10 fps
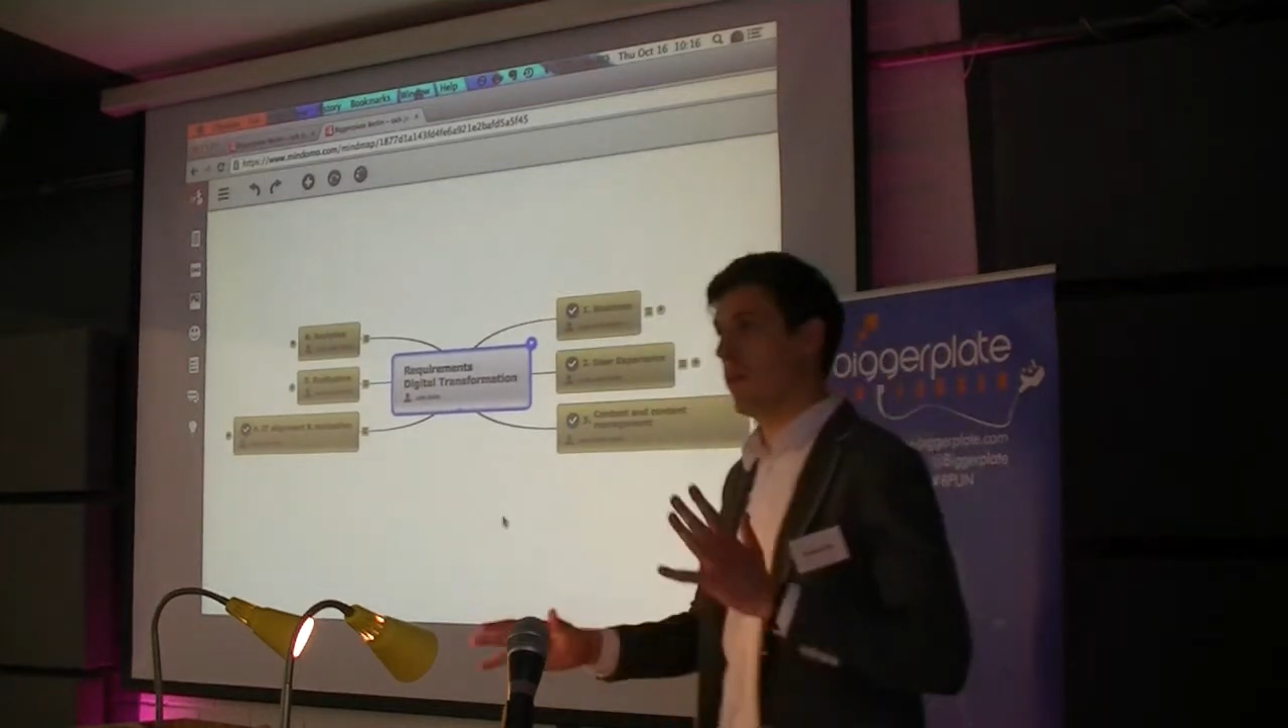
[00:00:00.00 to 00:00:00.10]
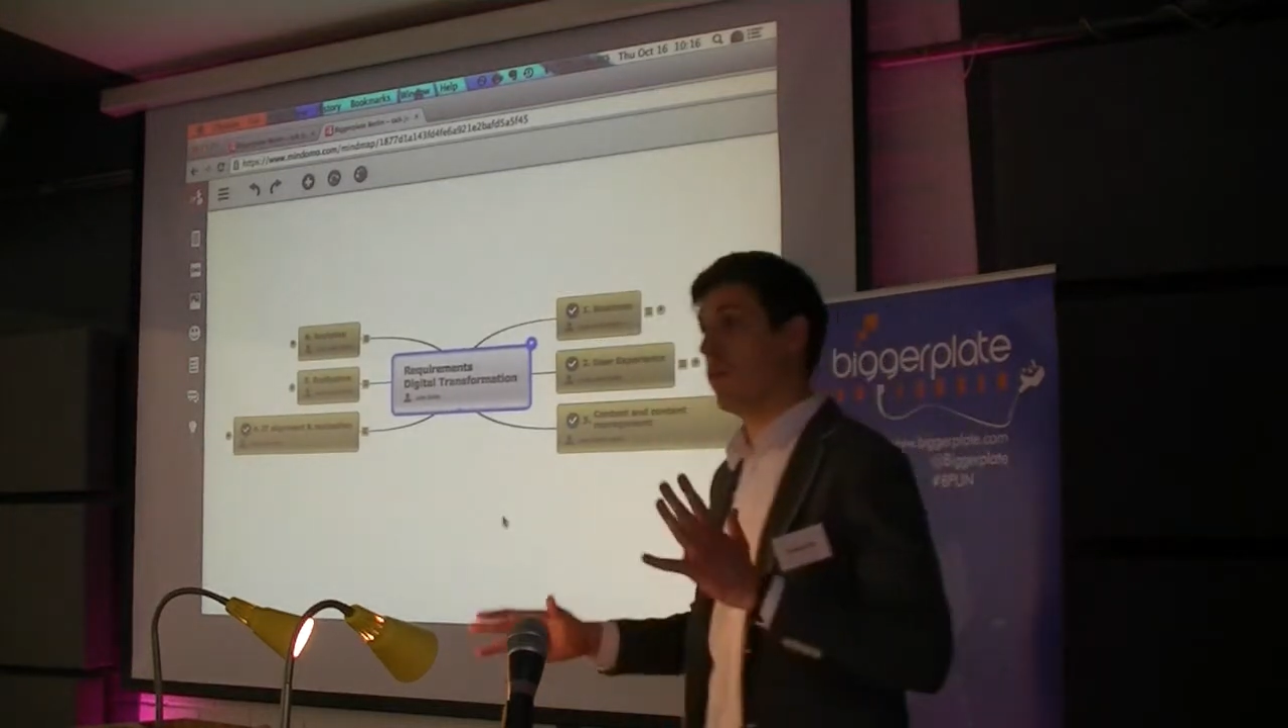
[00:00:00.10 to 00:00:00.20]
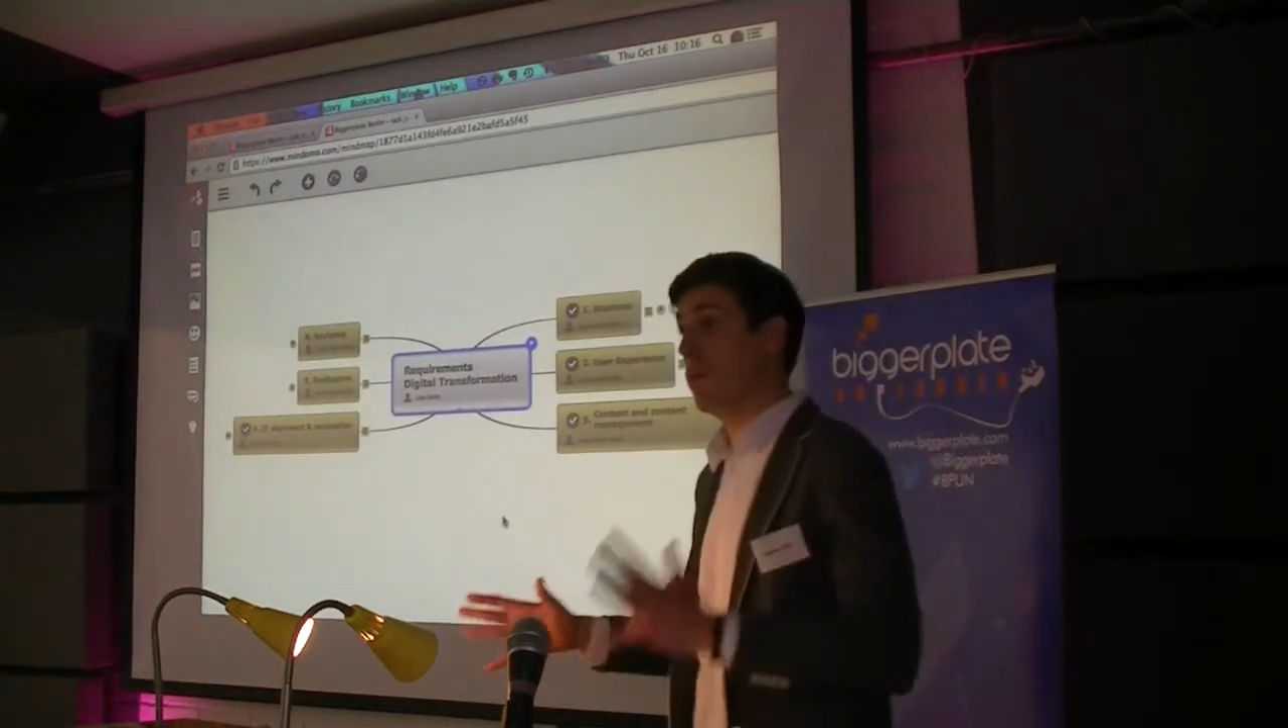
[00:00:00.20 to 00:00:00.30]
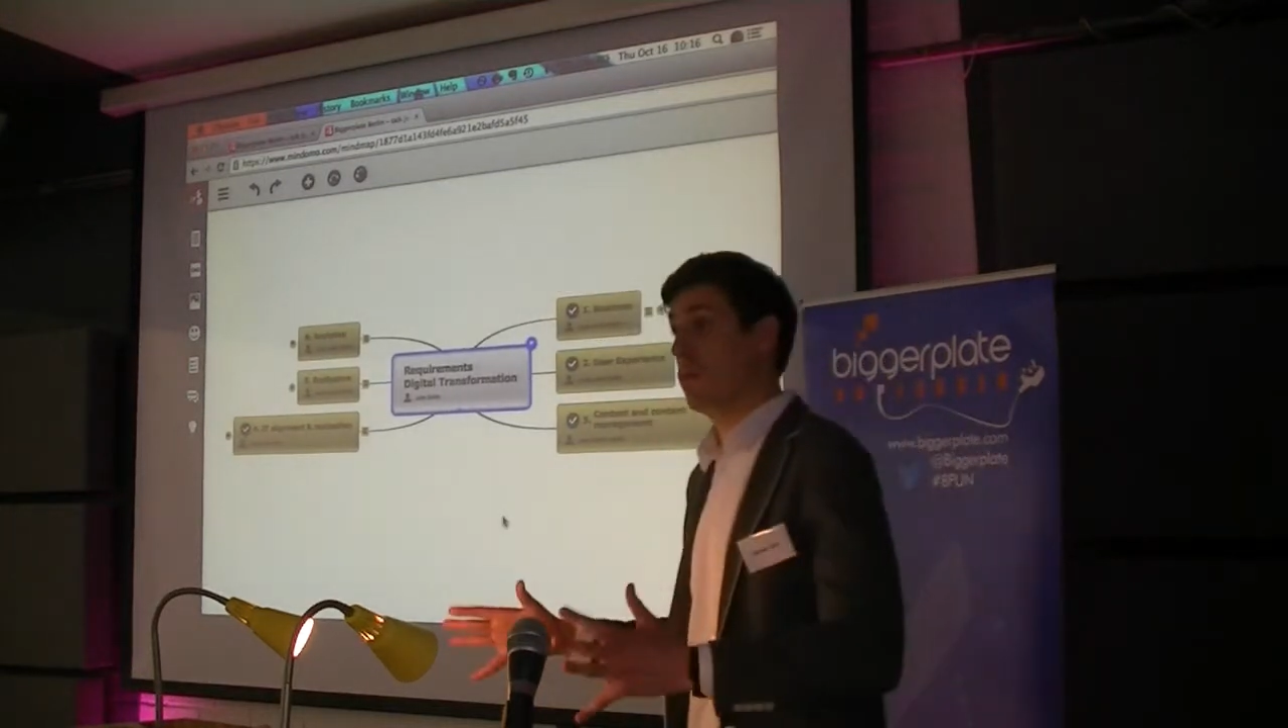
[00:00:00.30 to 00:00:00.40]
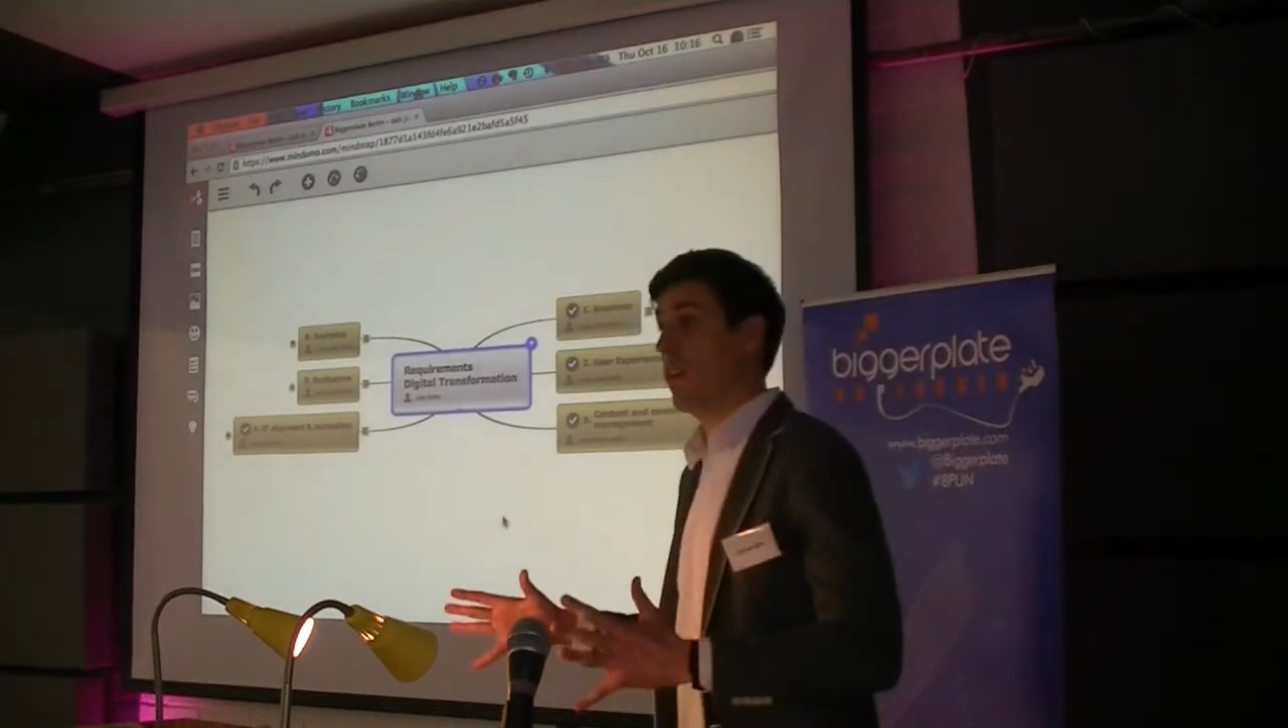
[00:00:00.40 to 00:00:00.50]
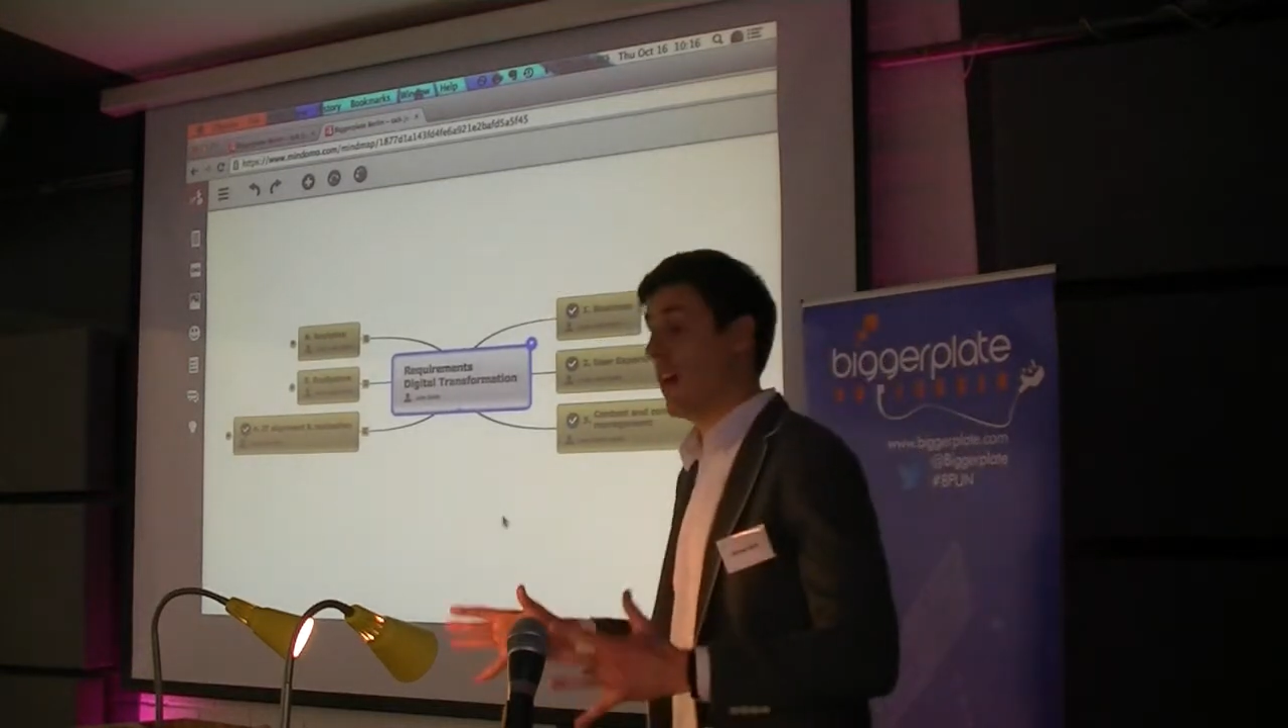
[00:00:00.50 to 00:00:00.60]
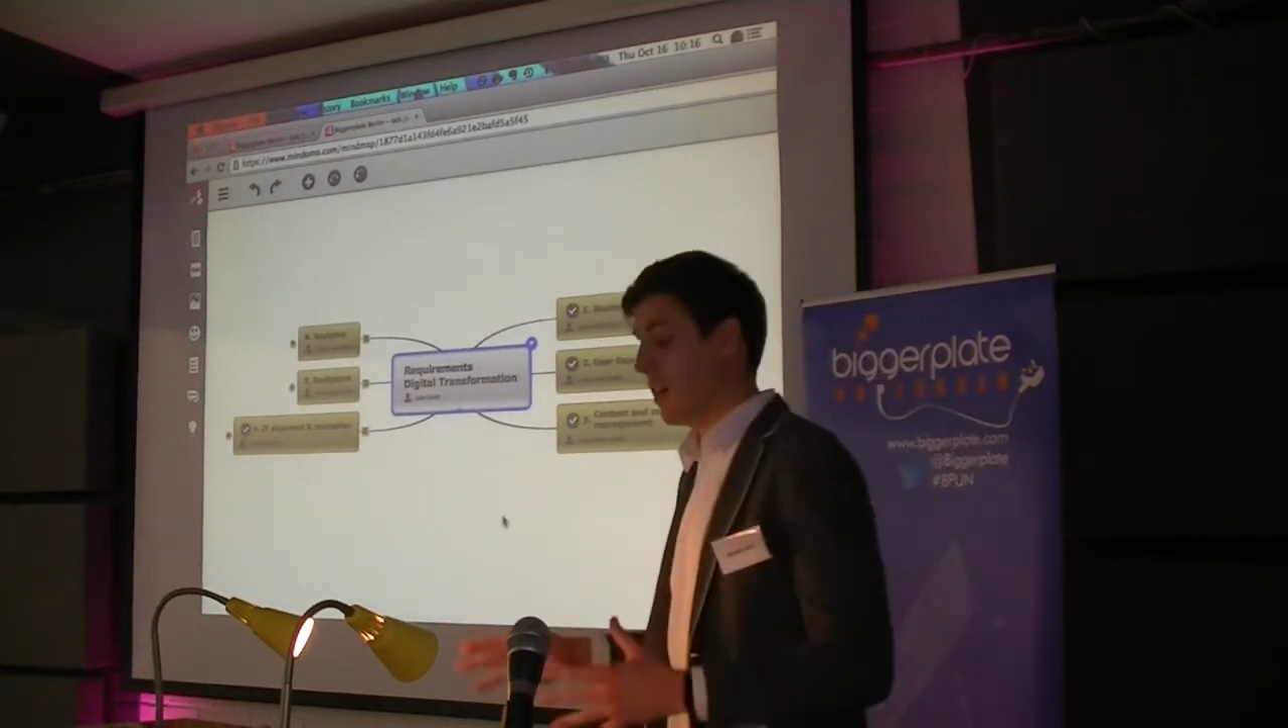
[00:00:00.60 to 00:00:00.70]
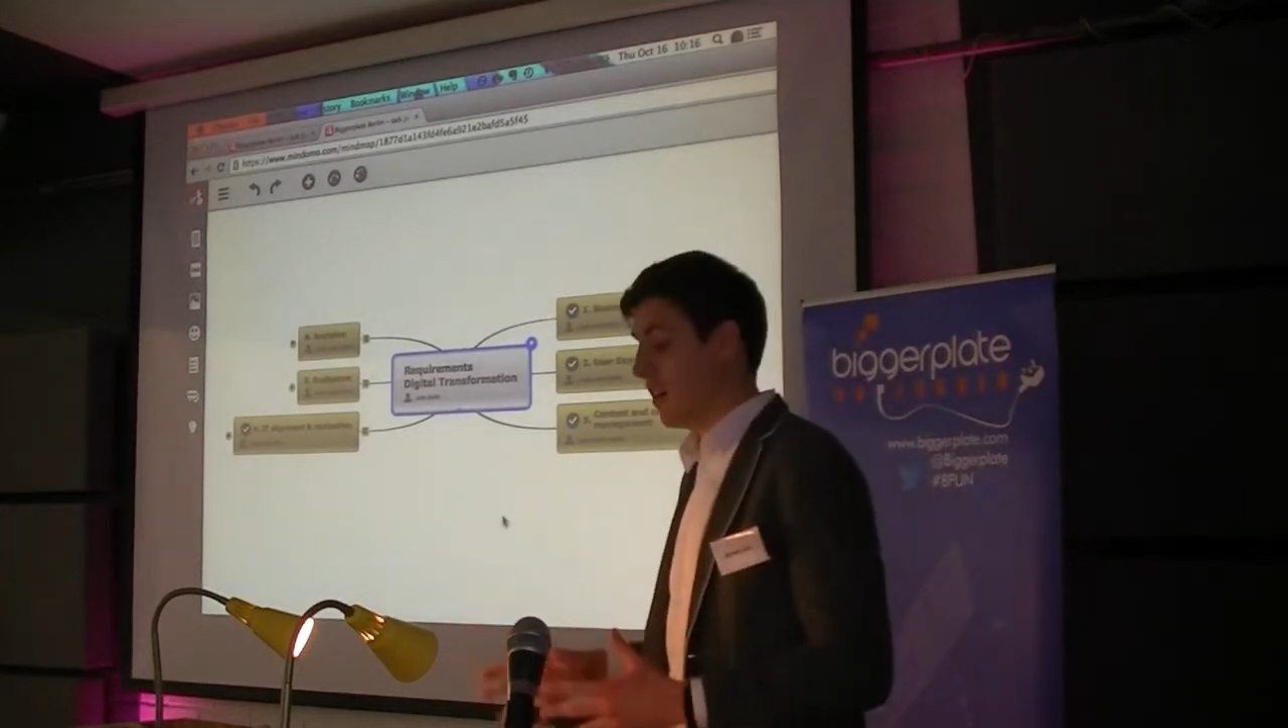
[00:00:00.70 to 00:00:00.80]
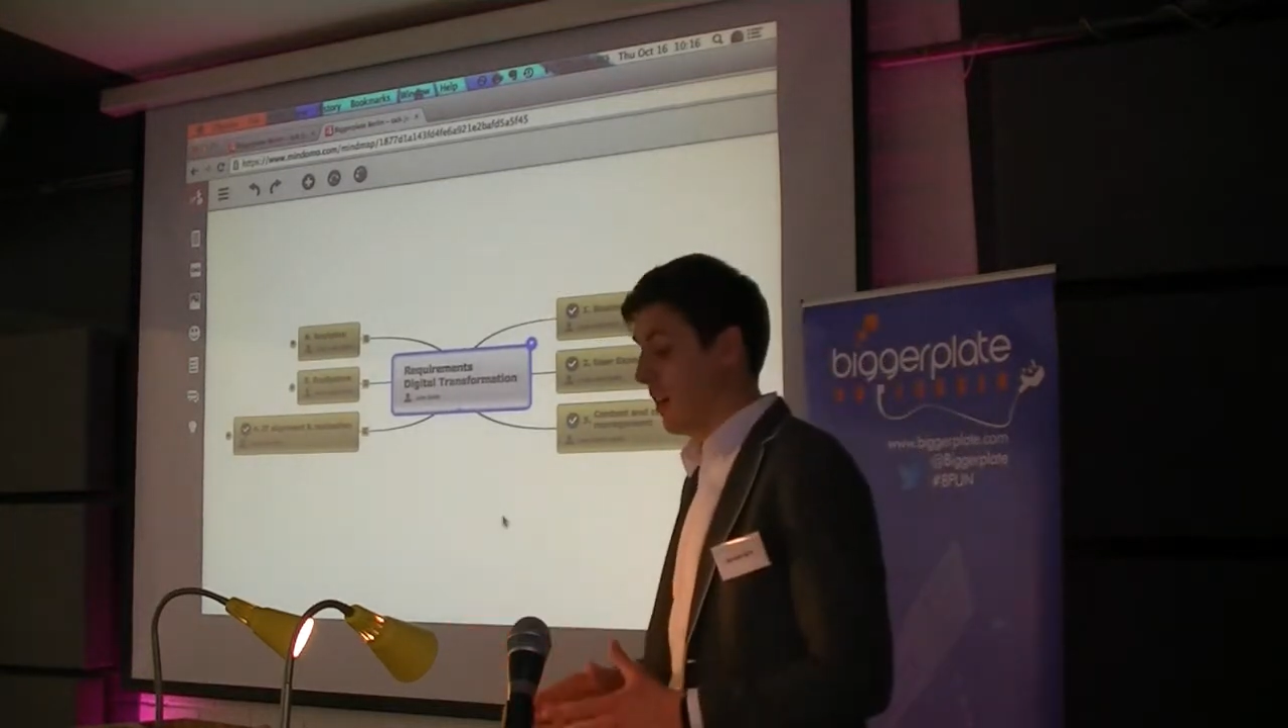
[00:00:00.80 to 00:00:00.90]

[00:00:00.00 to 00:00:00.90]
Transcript: Uh, you see that there's